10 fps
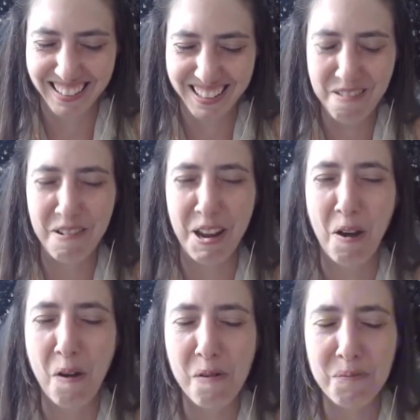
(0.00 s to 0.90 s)
We
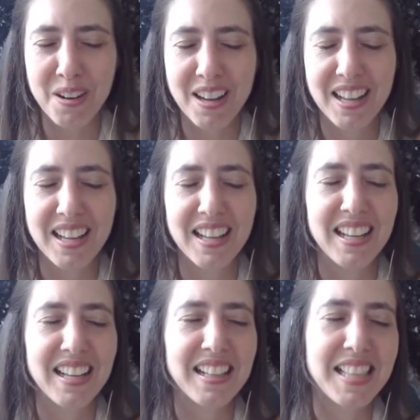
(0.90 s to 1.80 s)
hope
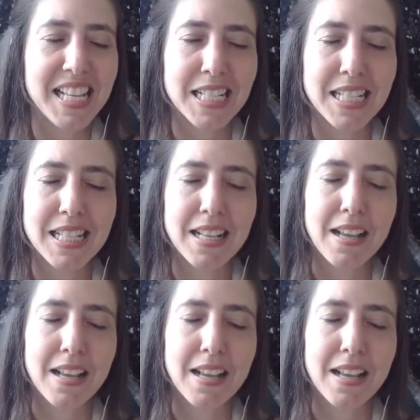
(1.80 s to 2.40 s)
this